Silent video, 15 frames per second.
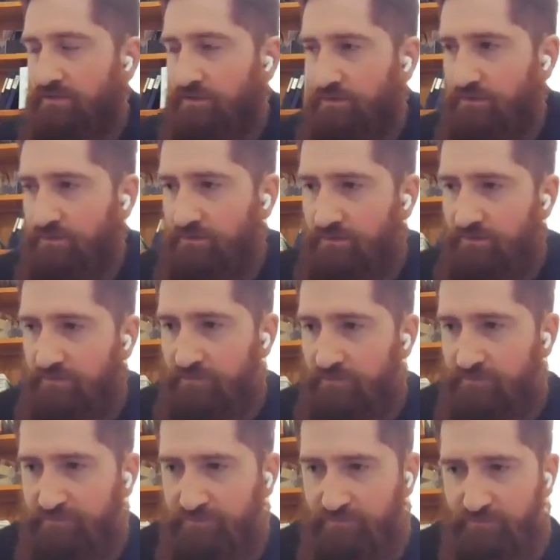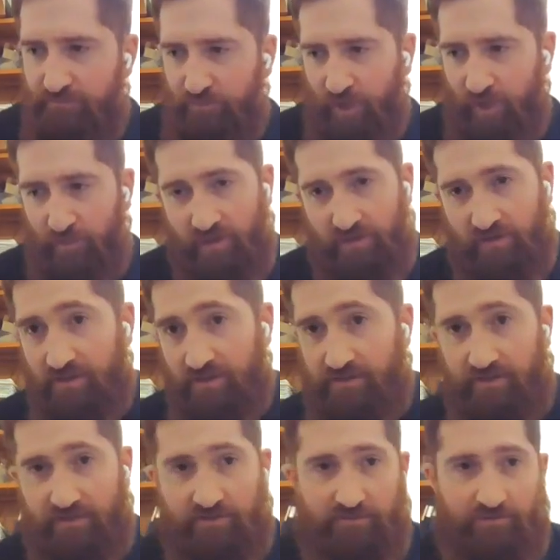So primarily
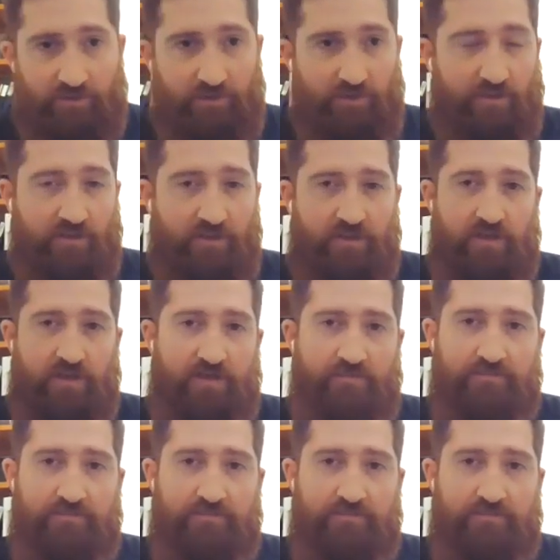just for